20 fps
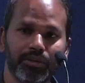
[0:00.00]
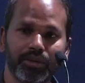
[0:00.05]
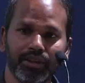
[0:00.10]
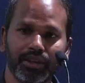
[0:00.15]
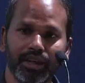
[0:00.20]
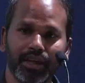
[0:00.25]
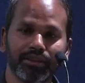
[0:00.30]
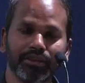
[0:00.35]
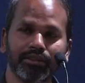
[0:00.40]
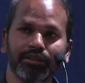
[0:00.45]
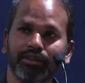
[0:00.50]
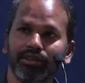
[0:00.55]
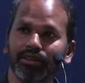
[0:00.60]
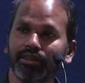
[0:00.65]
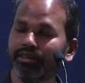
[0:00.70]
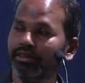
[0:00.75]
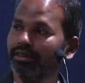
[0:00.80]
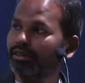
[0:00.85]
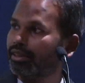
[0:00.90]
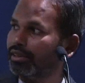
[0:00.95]
rather than
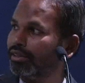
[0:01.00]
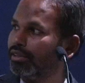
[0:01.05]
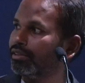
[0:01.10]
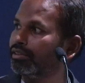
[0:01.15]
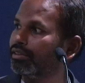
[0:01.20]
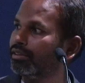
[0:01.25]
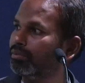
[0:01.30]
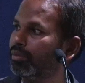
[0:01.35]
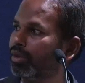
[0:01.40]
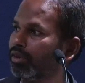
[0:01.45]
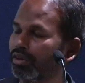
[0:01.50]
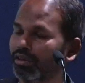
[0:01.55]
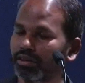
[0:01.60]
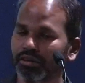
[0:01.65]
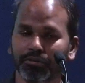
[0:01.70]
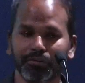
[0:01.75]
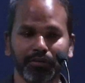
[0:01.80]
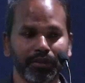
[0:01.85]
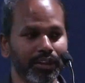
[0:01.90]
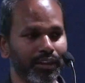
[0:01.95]
the traditional model
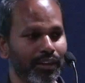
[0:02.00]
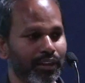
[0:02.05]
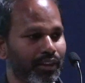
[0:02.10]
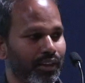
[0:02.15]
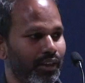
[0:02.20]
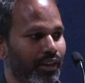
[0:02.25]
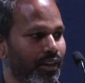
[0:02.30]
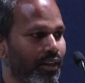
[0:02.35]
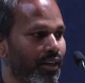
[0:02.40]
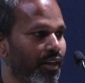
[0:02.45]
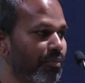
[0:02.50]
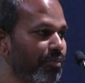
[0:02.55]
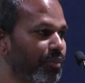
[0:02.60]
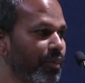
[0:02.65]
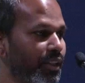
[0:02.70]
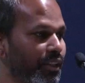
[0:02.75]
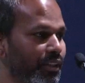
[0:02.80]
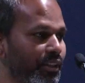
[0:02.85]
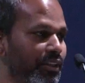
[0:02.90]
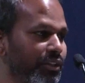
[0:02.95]
of a
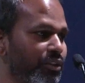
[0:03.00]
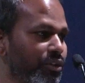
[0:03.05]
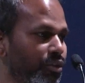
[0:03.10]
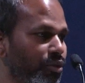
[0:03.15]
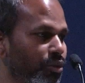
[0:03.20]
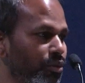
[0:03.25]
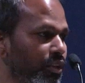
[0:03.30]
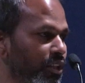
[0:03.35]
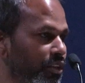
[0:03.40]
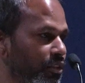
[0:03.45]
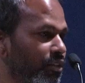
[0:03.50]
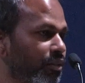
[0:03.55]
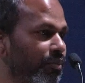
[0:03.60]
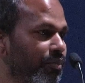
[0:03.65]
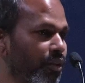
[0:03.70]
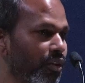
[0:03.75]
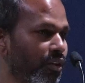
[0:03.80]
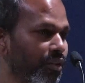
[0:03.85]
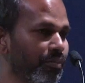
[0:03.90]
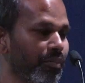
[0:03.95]
company needs to do digital
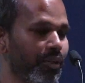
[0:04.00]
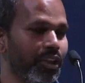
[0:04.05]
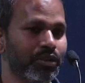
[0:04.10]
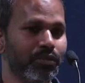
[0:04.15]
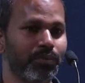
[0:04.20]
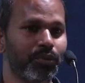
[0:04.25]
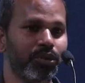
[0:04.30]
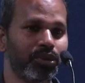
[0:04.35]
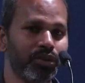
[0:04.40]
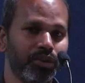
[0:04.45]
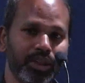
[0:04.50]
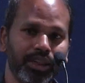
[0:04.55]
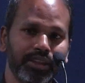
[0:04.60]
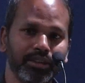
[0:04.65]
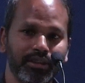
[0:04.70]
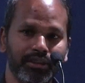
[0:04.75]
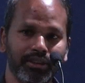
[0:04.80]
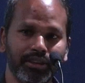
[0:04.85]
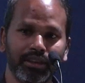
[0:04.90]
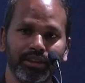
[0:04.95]
product passports or
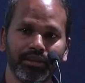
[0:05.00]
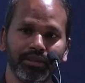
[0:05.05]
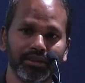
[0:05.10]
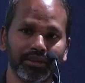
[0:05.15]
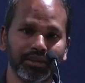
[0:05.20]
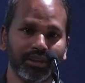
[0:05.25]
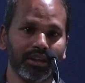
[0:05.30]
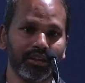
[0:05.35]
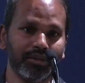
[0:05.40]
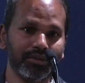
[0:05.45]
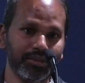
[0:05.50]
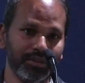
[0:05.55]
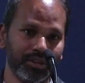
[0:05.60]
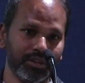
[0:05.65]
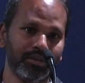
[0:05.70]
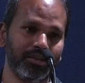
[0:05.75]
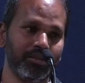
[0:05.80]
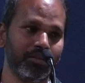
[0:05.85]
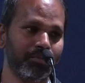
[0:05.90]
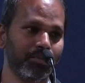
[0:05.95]
LCA, this kind of
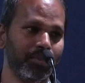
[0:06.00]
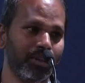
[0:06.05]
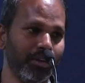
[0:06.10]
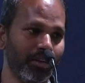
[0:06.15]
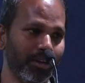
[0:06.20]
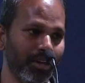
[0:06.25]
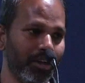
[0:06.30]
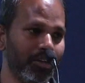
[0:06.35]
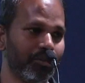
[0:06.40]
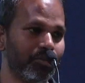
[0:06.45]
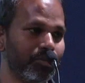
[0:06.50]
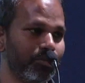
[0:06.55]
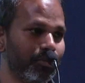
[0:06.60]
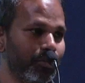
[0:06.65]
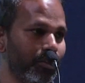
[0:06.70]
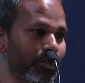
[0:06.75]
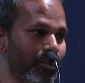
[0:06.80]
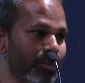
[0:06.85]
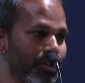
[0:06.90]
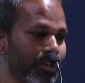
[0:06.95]
system allows
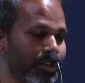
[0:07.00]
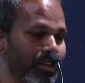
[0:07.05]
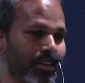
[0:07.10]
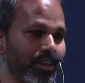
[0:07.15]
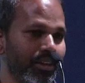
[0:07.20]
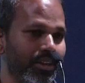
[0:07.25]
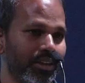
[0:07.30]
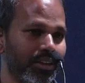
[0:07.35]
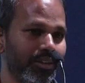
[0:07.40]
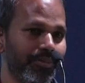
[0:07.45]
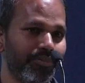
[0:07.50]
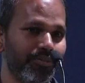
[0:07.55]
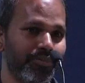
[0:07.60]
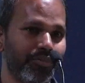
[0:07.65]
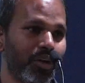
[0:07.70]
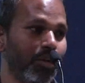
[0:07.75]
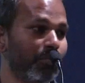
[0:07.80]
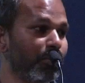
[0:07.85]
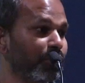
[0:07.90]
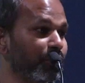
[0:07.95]
for
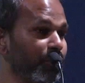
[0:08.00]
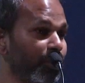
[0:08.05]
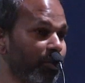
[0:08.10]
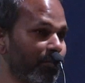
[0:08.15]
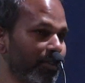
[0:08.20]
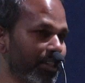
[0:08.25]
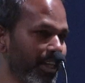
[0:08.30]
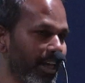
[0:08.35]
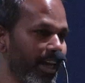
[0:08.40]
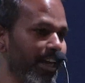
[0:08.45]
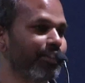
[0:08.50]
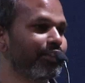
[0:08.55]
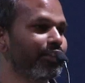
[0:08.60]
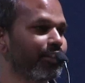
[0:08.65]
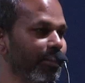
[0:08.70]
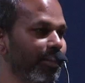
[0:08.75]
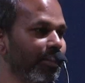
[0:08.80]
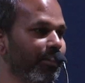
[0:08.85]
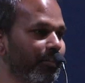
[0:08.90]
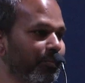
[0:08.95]
problem solving at
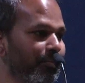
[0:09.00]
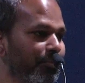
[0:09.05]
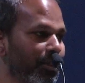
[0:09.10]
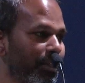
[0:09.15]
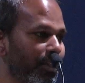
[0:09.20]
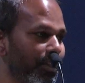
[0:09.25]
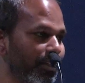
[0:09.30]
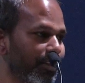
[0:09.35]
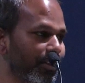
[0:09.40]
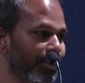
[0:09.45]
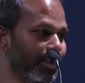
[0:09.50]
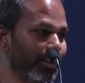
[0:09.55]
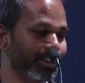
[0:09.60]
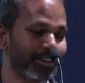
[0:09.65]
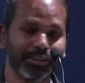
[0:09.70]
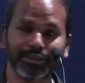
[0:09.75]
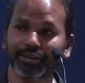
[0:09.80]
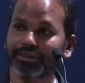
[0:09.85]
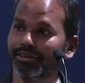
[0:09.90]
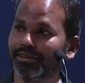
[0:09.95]
scale. I
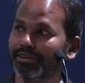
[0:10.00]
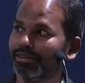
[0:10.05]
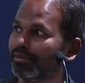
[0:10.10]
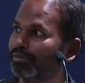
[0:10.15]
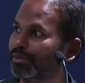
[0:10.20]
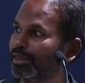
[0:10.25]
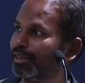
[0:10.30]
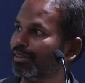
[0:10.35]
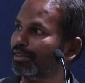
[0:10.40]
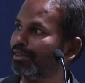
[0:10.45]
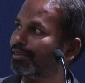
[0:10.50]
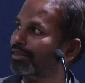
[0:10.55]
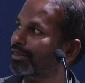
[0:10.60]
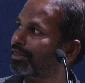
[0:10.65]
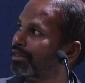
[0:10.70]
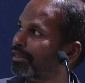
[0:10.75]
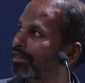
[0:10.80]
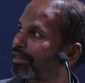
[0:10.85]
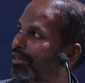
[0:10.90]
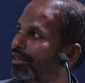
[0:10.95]
think this is something
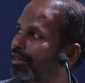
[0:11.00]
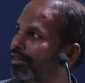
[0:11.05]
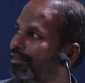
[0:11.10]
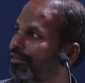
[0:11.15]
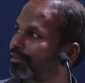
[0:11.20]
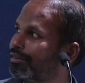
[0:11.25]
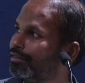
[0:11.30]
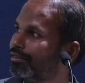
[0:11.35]
I'd